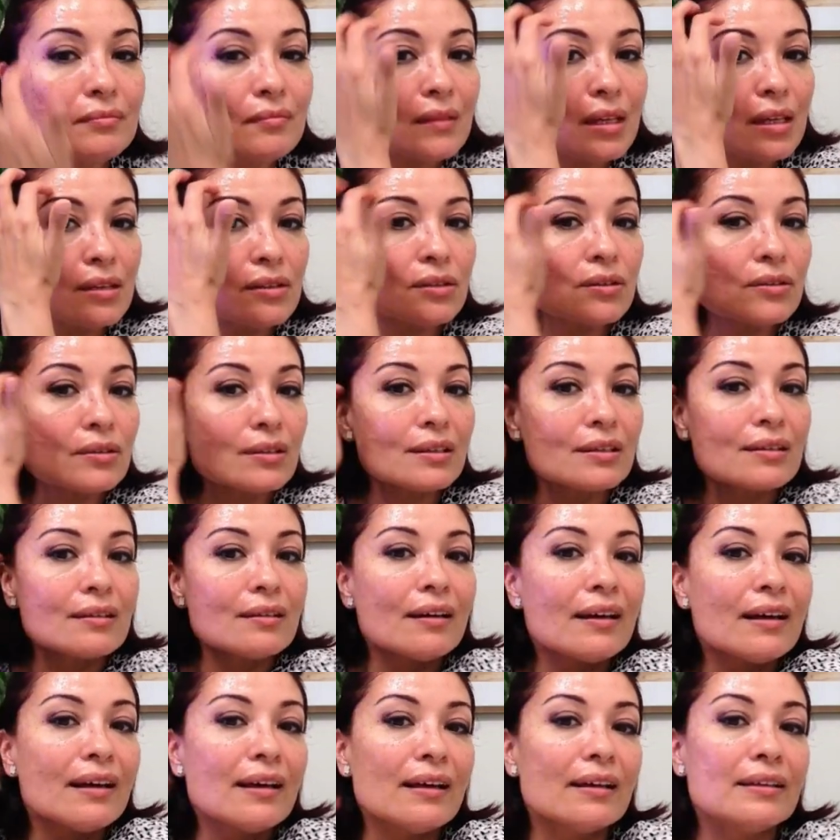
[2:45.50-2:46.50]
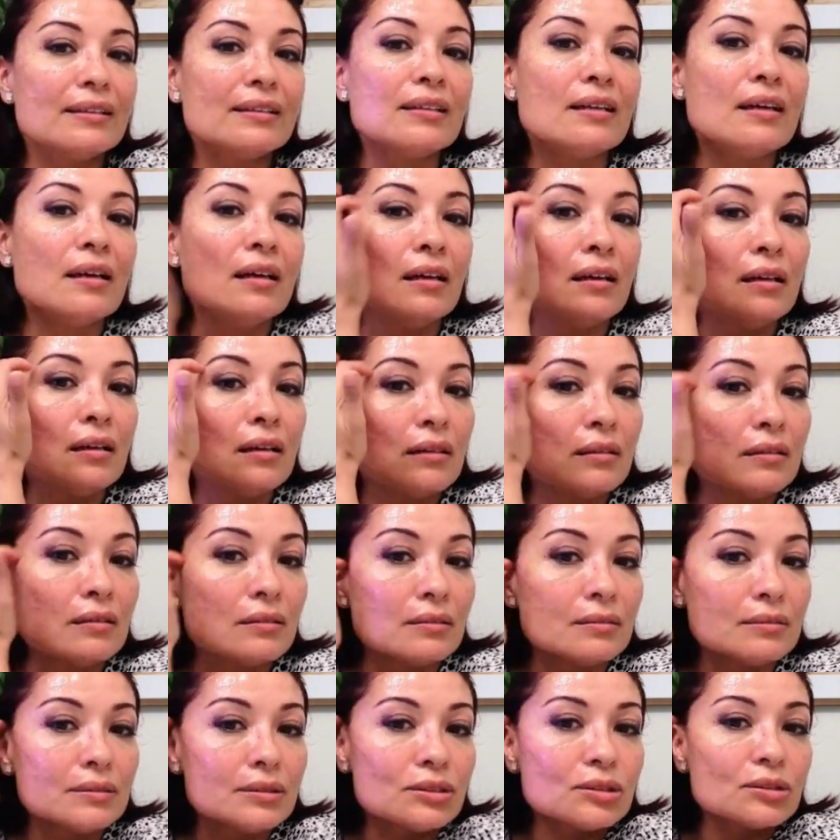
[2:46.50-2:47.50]
you can go ahead, let me
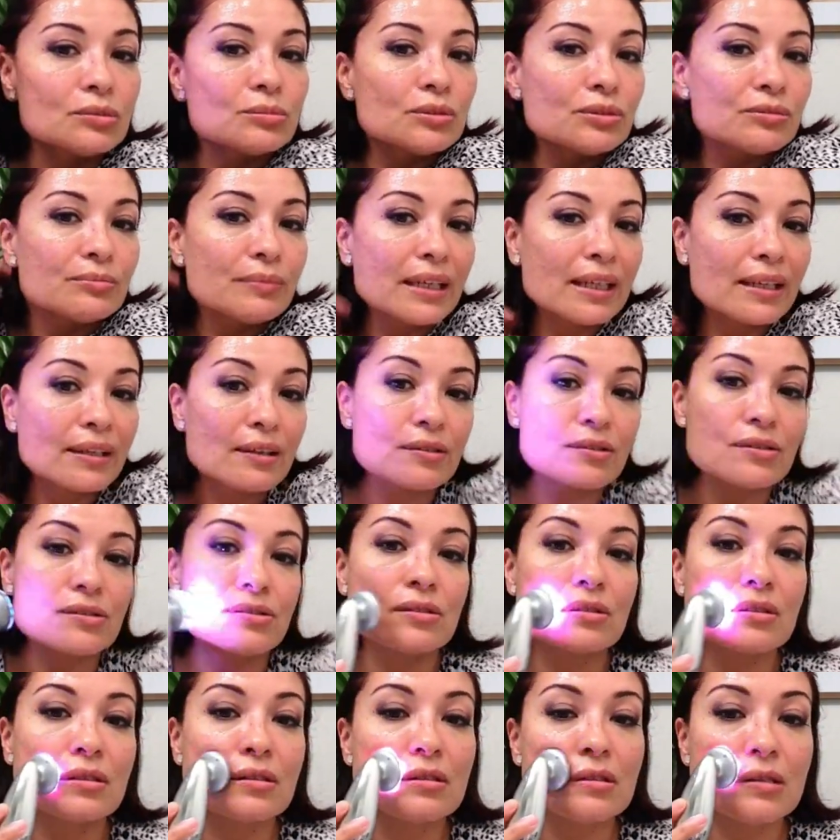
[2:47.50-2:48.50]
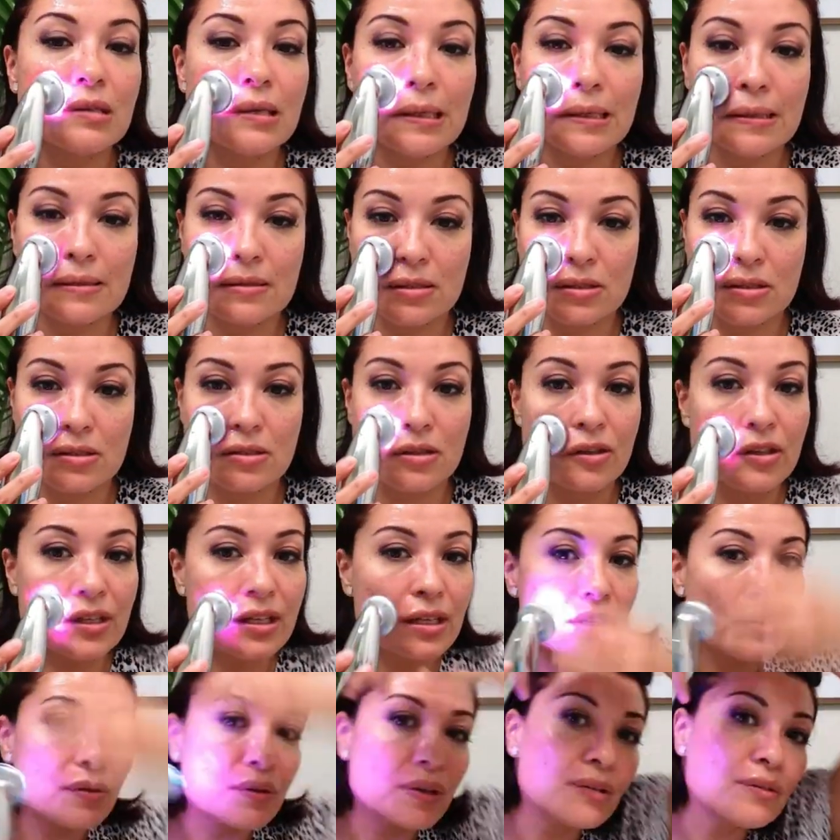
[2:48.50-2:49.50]
just move my hairs, so you can go ahead and start here
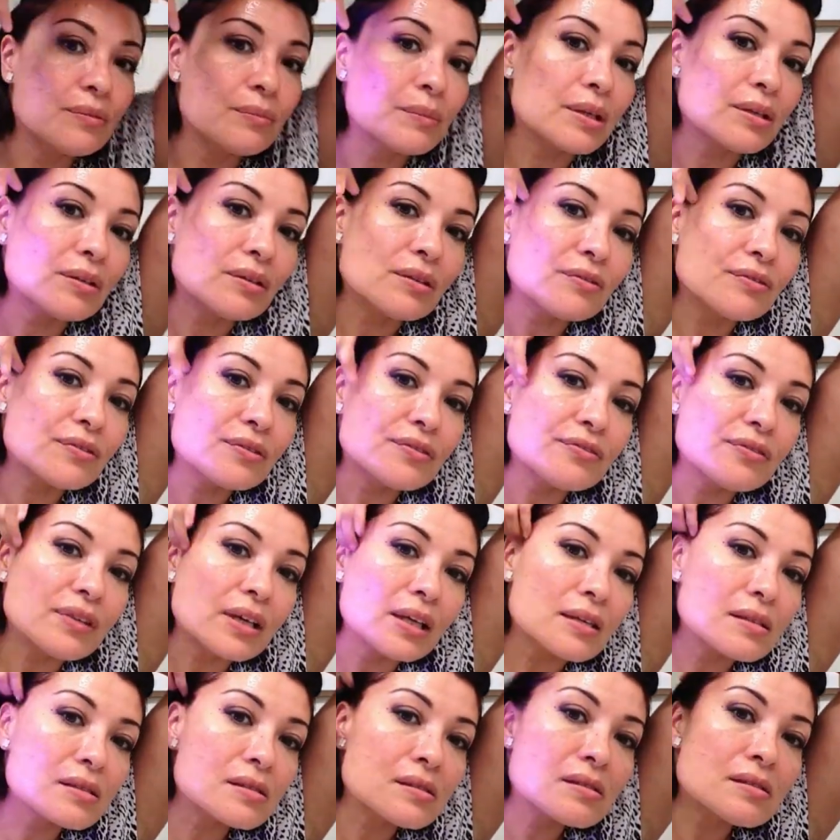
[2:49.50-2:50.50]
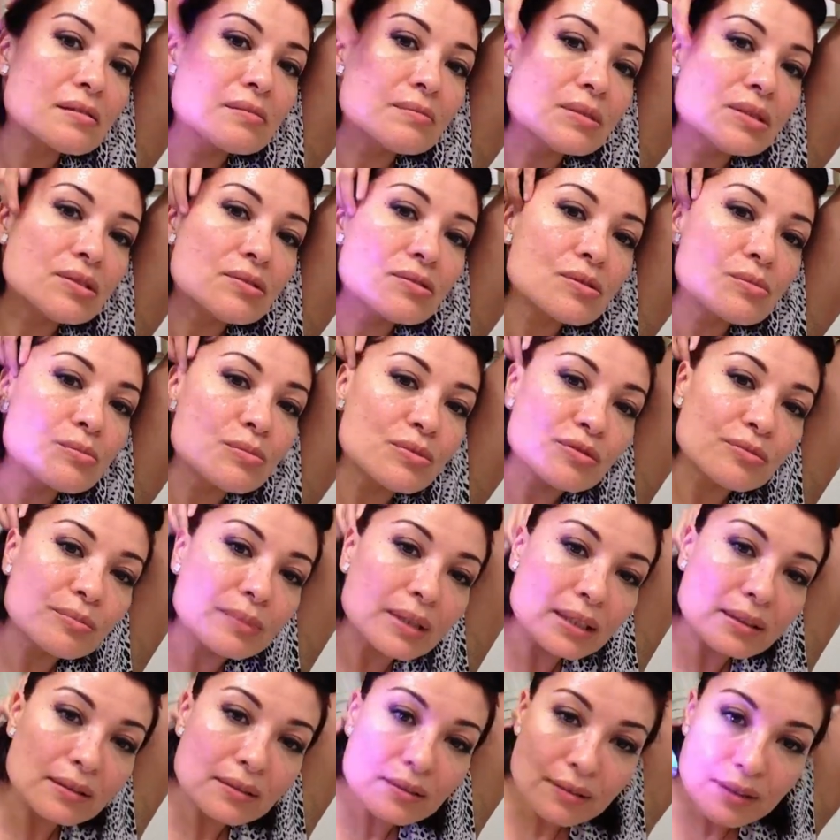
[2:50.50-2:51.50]
in the middle of the face. Let me just move my
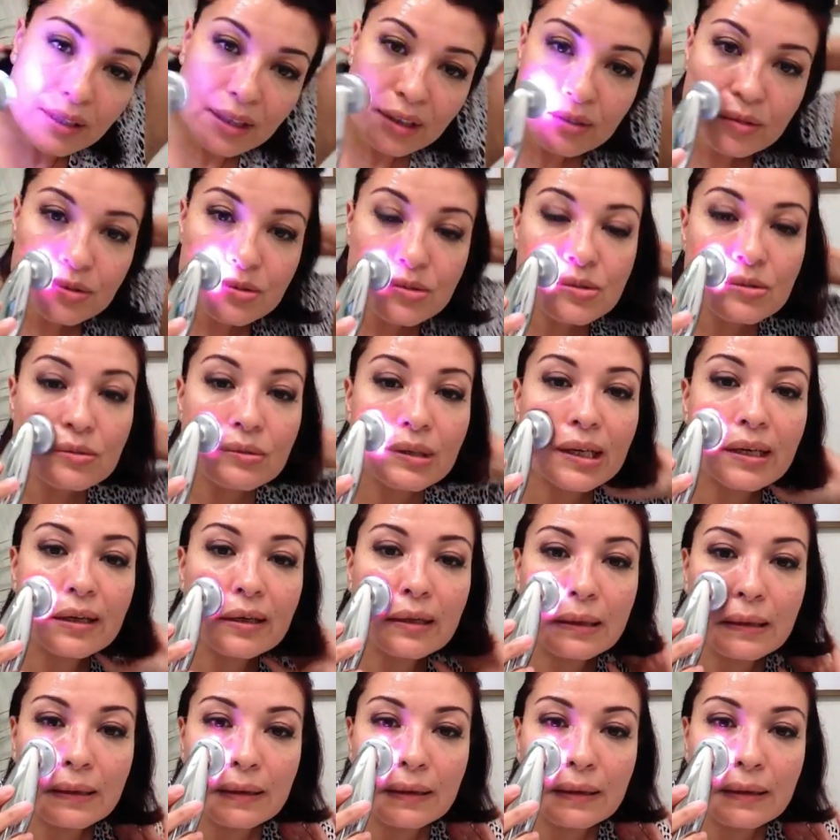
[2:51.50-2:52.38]
little hairs away.